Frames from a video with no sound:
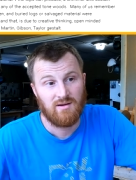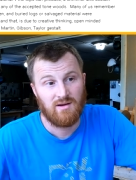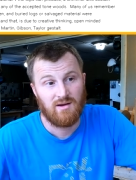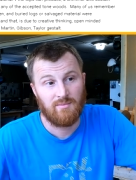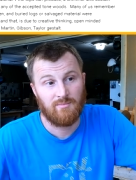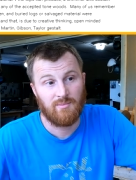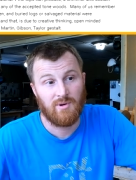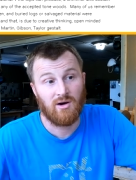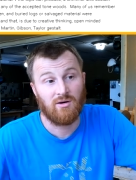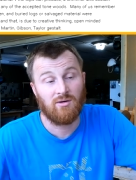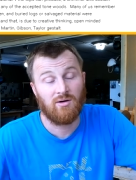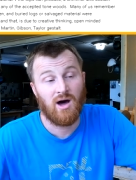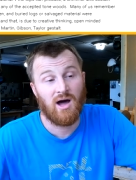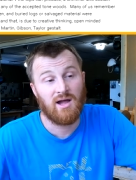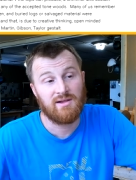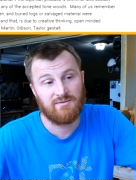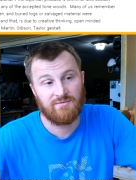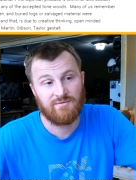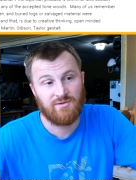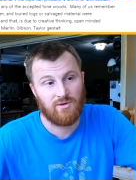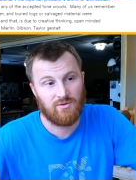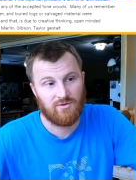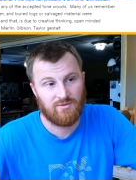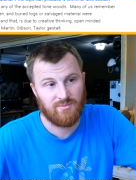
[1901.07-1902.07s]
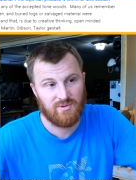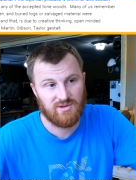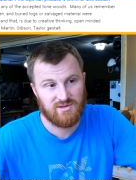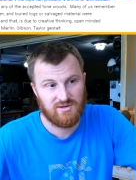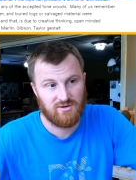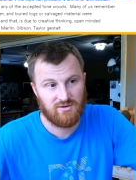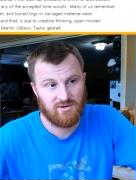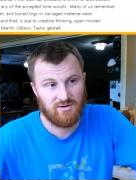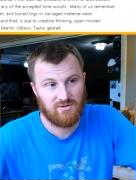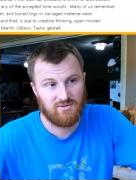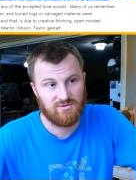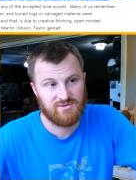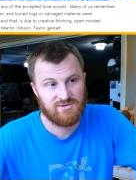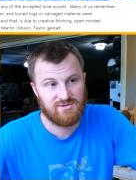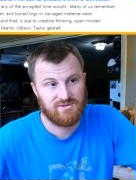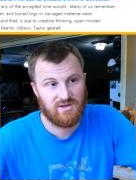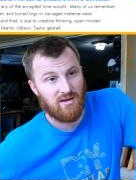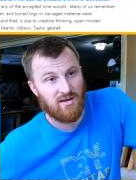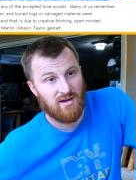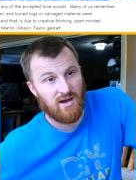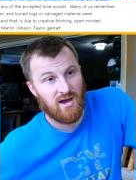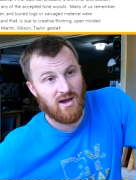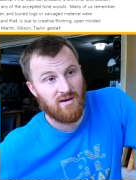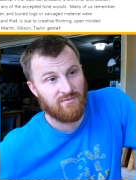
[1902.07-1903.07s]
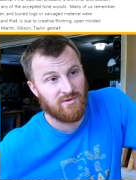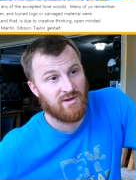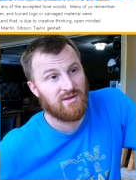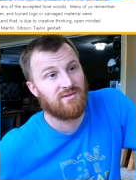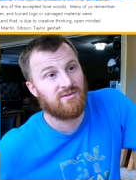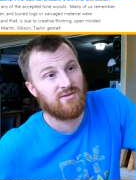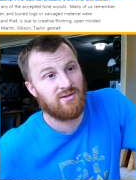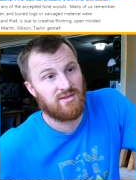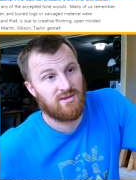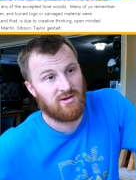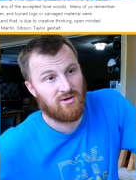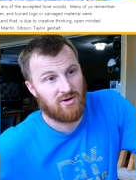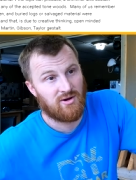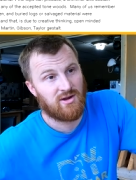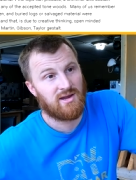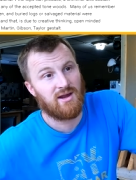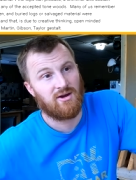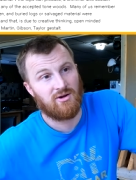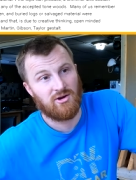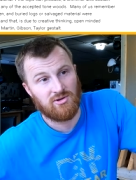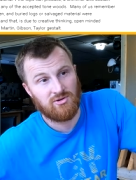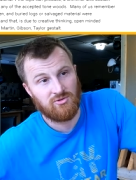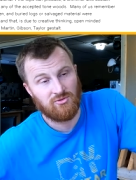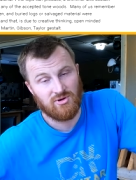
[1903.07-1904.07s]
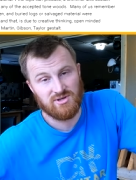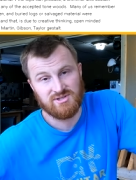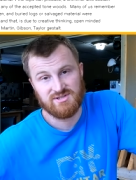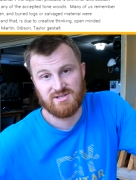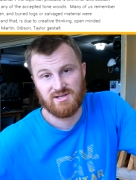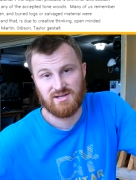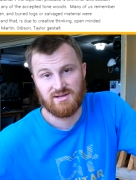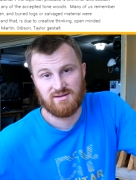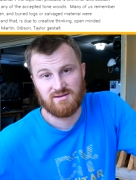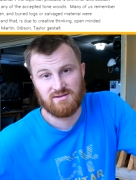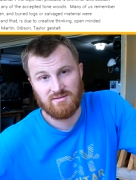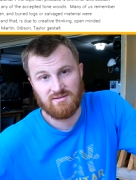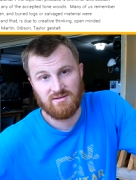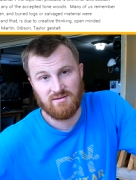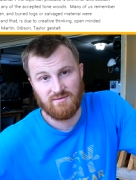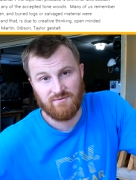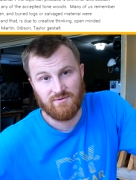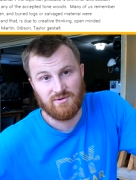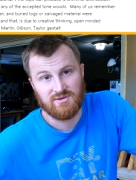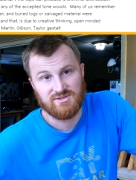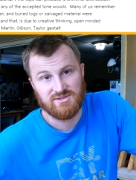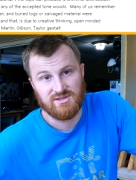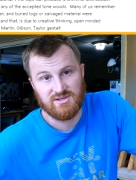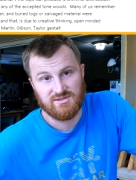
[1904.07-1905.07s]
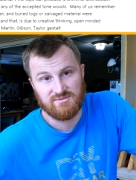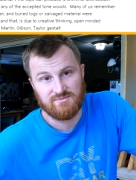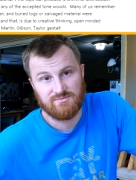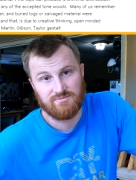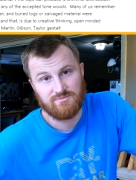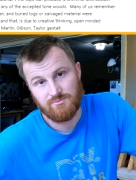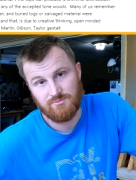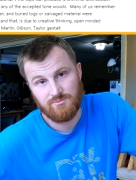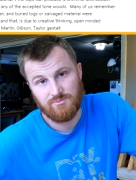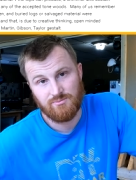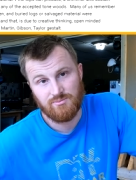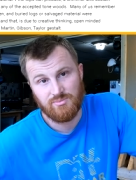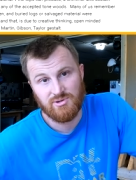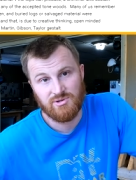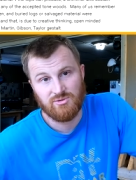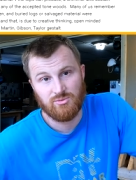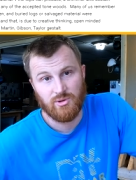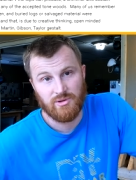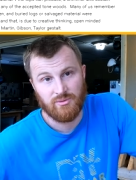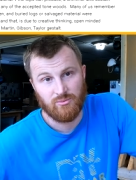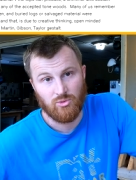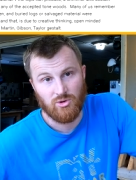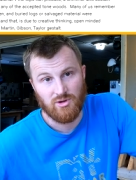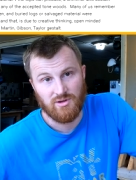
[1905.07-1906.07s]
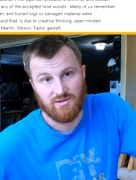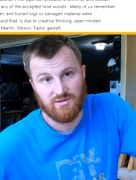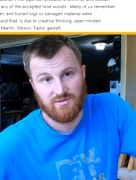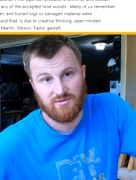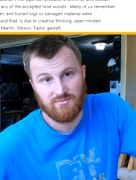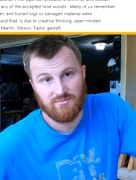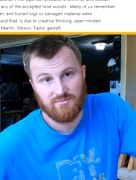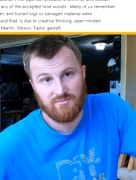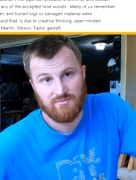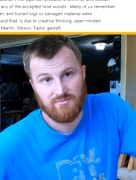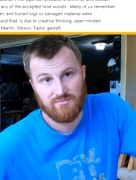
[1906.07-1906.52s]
um, a lot of those materials. Obviously there are characteristic differences between woods,